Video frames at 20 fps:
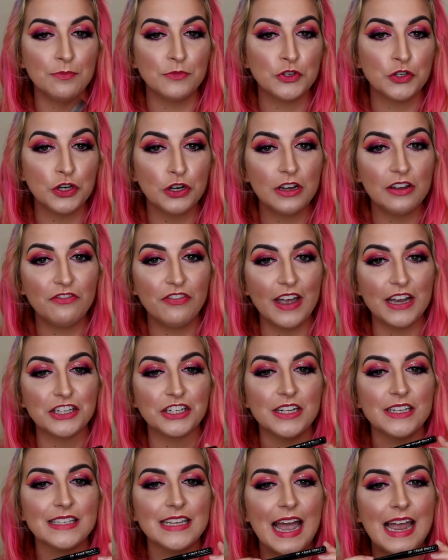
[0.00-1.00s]
True
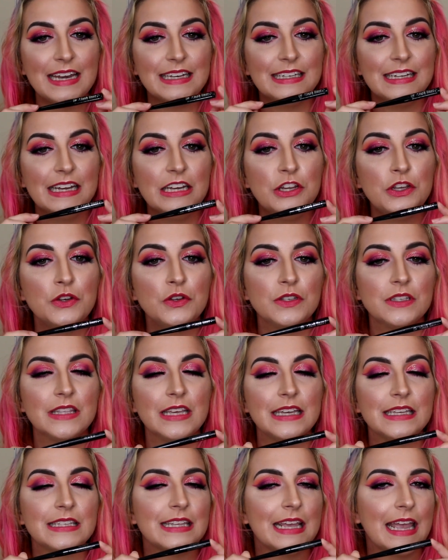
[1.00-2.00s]
confessions, I did use
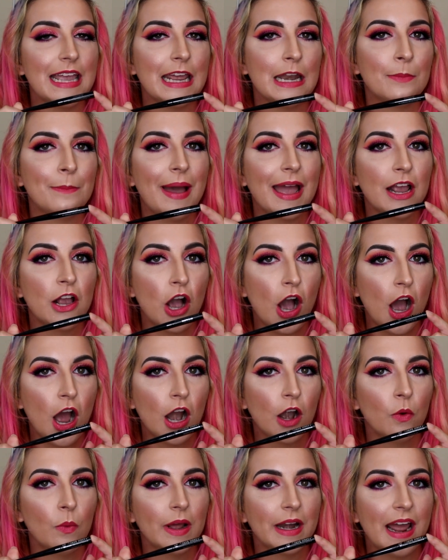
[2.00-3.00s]
this in my
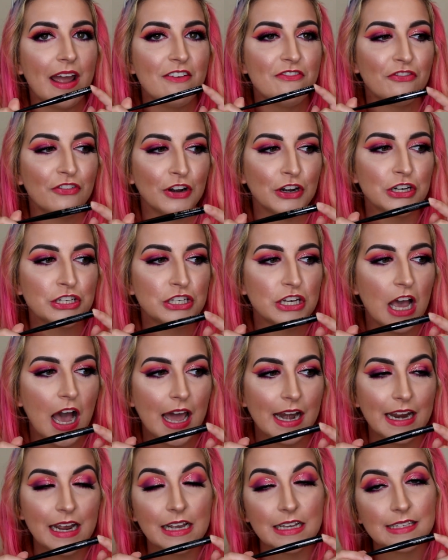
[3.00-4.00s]
car when I first
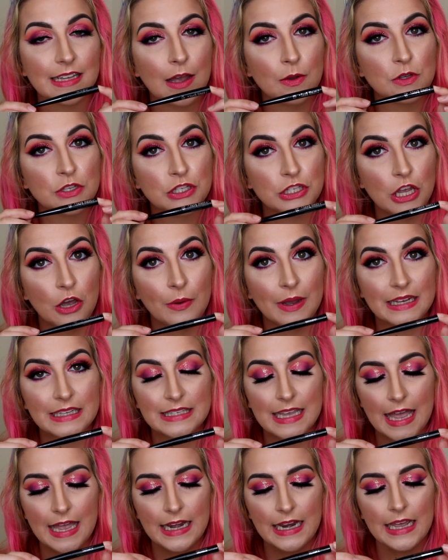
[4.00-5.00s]
got it because I was so
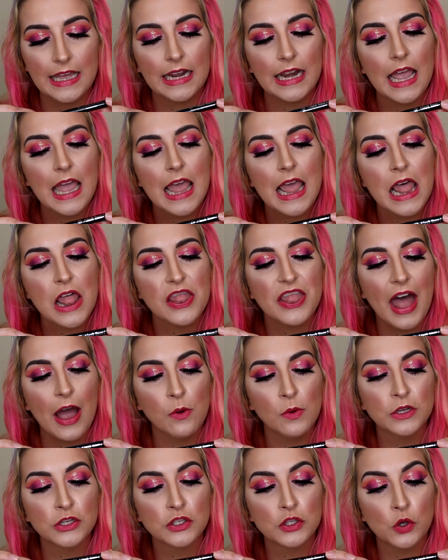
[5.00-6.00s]
excited.
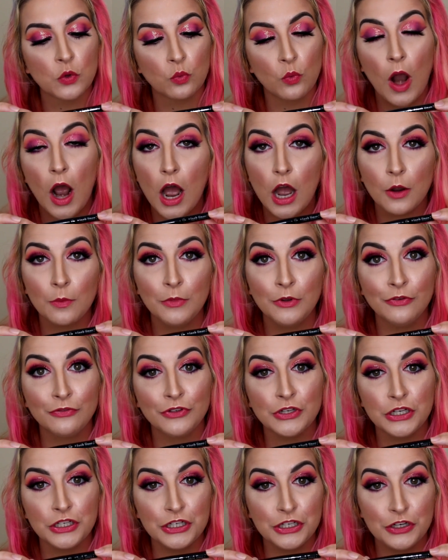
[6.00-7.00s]
That was the wrong move
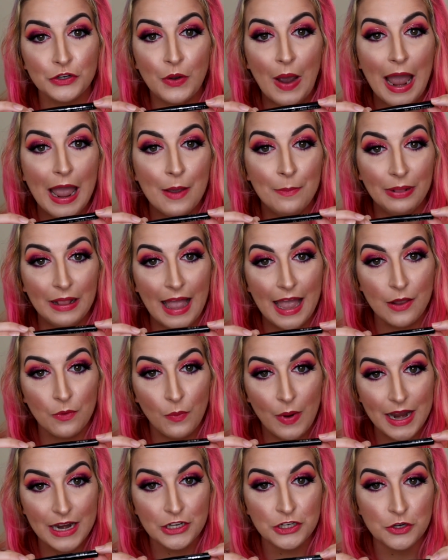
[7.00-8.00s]
to do. I applied
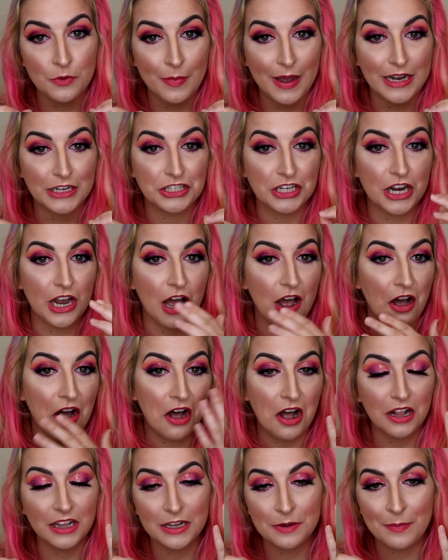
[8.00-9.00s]
way too much. It got
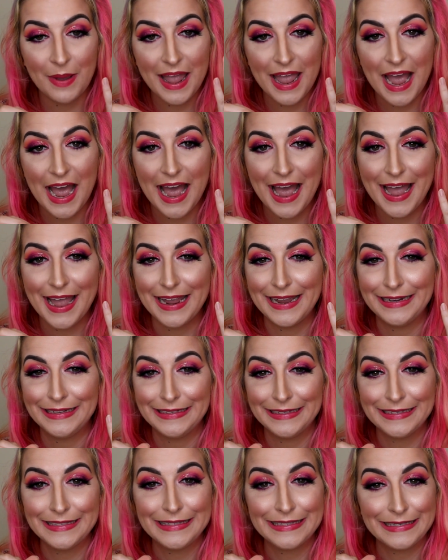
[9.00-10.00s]
all in my eye. It
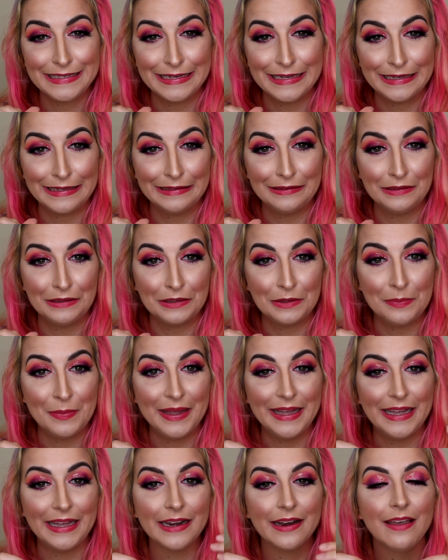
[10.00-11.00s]
did sting a little
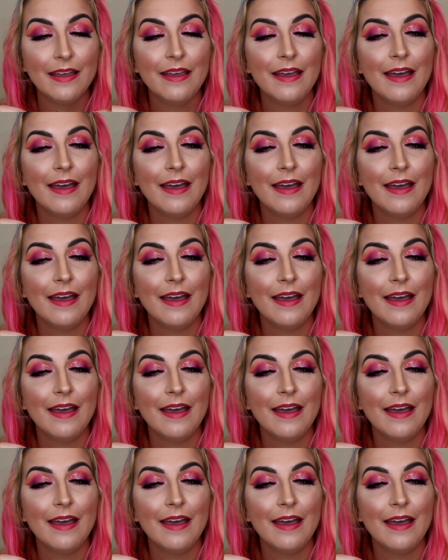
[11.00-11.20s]
bit.